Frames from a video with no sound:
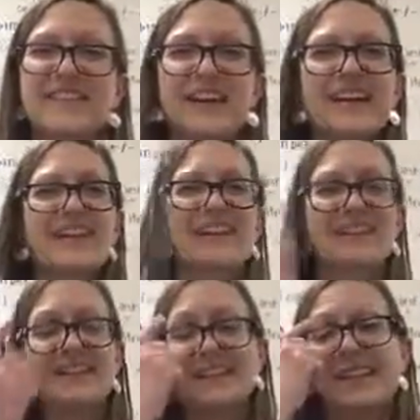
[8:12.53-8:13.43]
Okay.
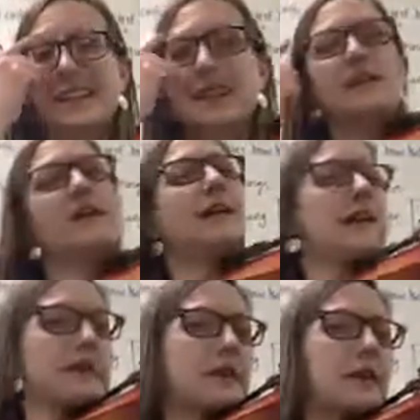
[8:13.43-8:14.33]
We're
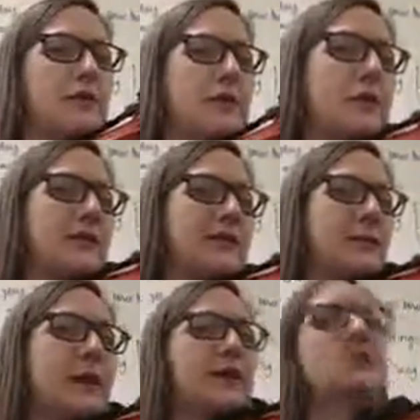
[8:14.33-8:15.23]
gonna start with your best
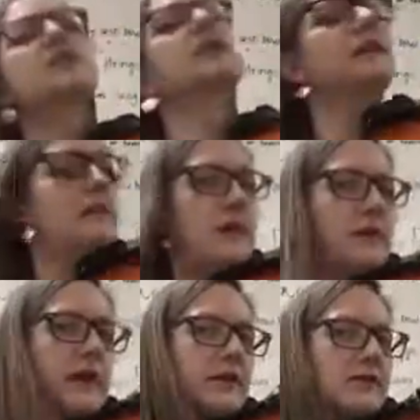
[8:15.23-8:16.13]
posture.
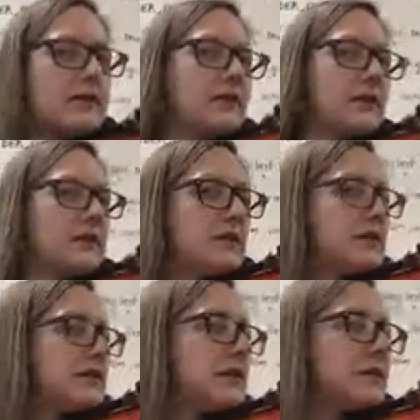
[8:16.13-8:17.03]
Violins or
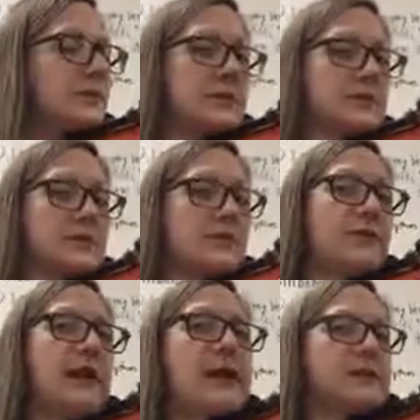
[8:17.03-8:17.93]
violas, keep it nice and
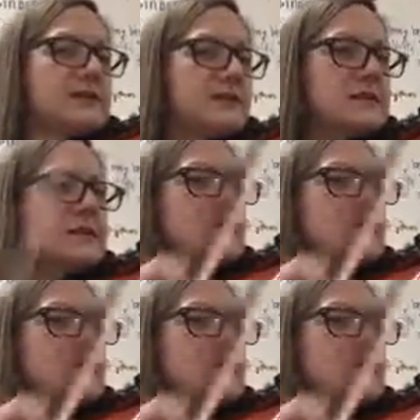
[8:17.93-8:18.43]
flat.